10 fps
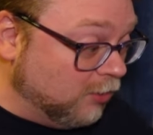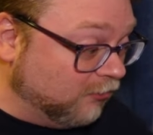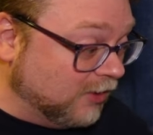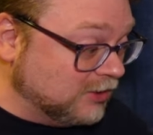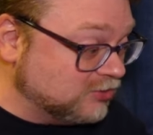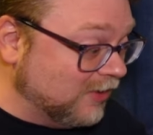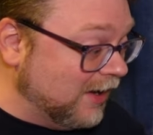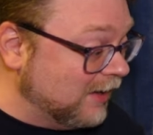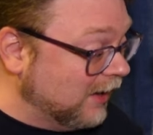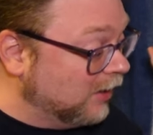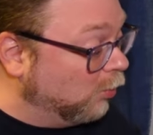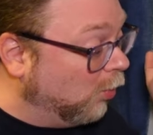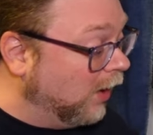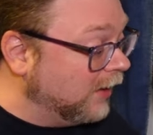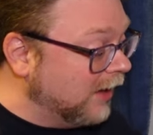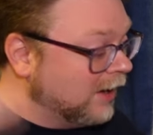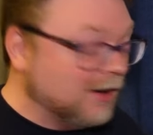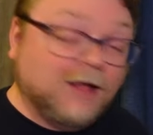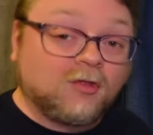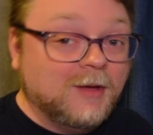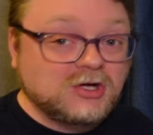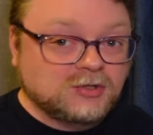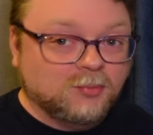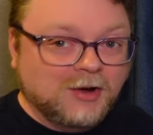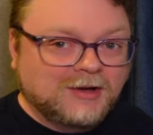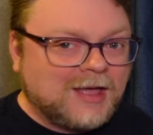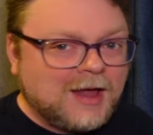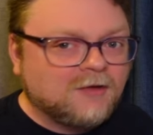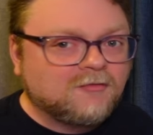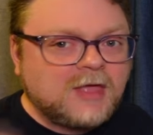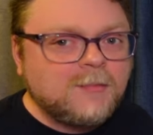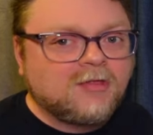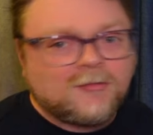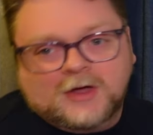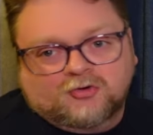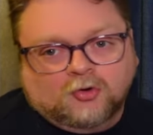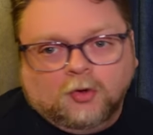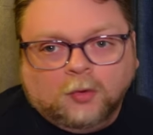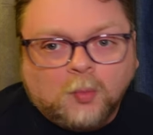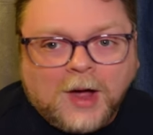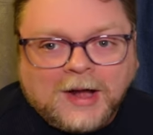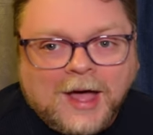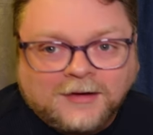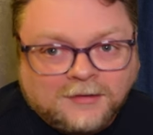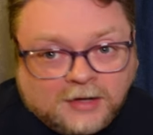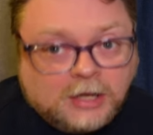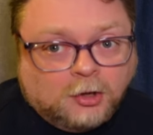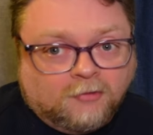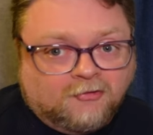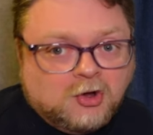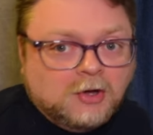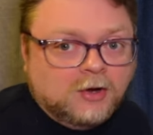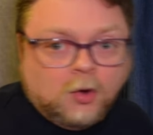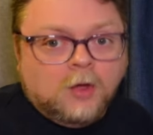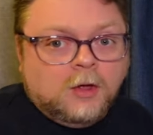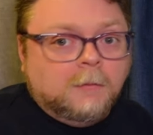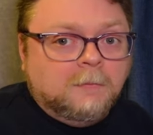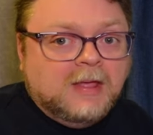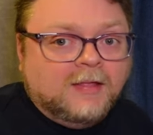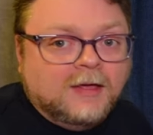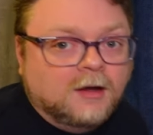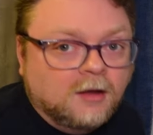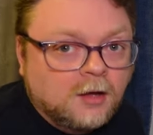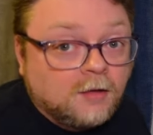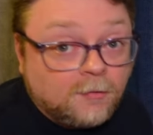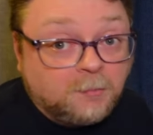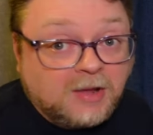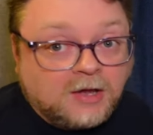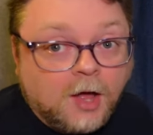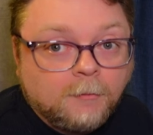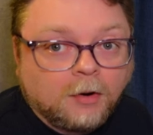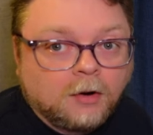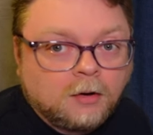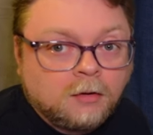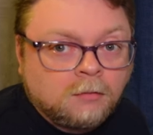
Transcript: O's on each side and a one and an exclamation point to kind of keep it symmetrical. Why not? It looks good. Million. It's a big number.